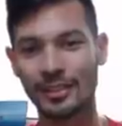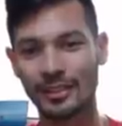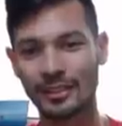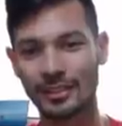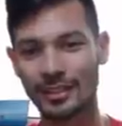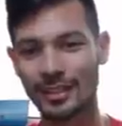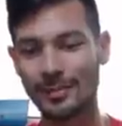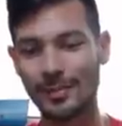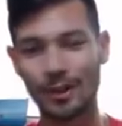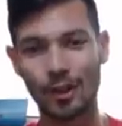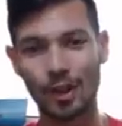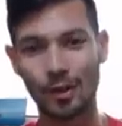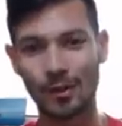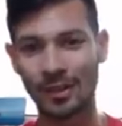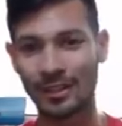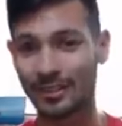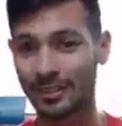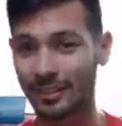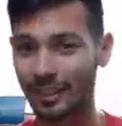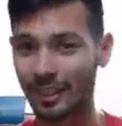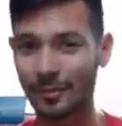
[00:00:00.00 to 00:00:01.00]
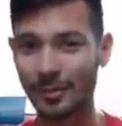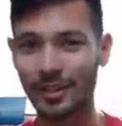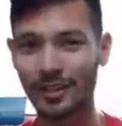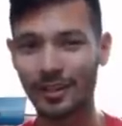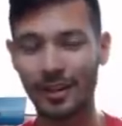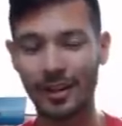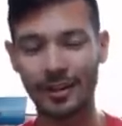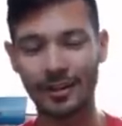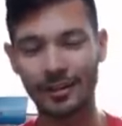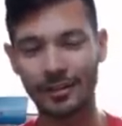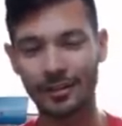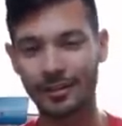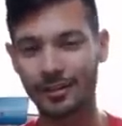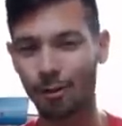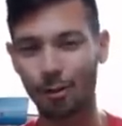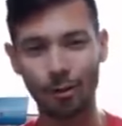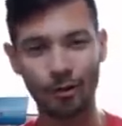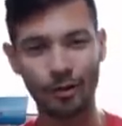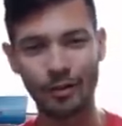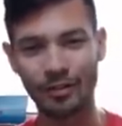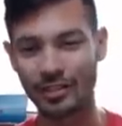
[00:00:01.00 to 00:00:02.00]
Leave me a comment, leave me a like.
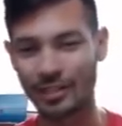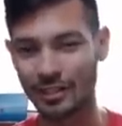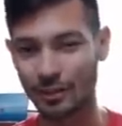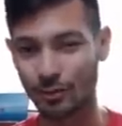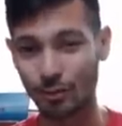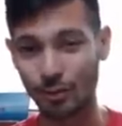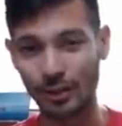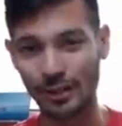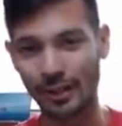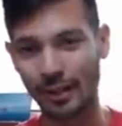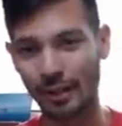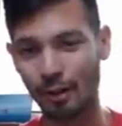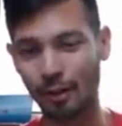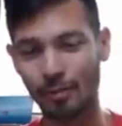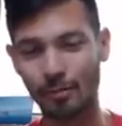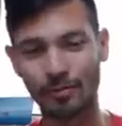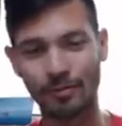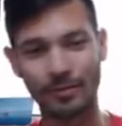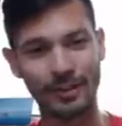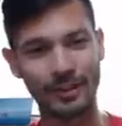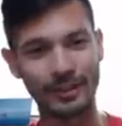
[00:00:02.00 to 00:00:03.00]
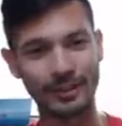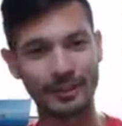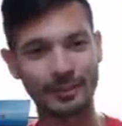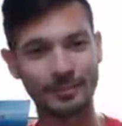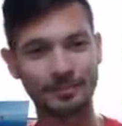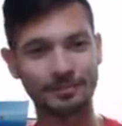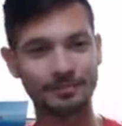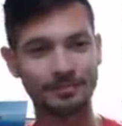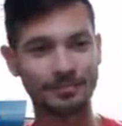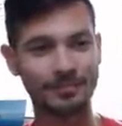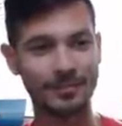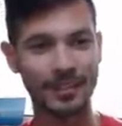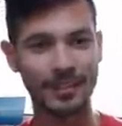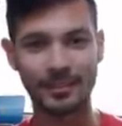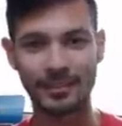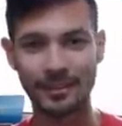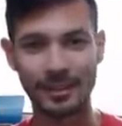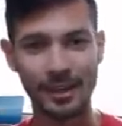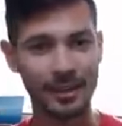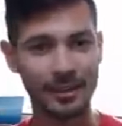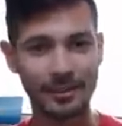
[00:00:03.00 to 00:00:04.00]
All of those things really help. Um,
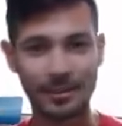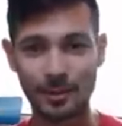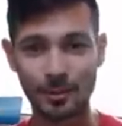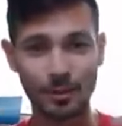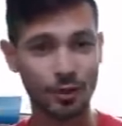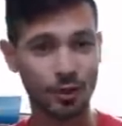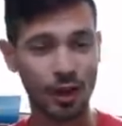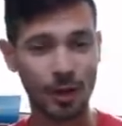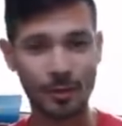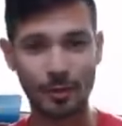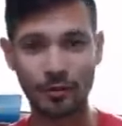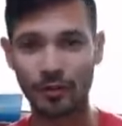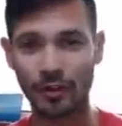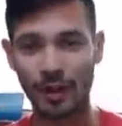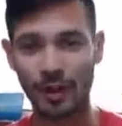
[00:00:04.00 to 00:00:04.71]
yeah, subscribe if you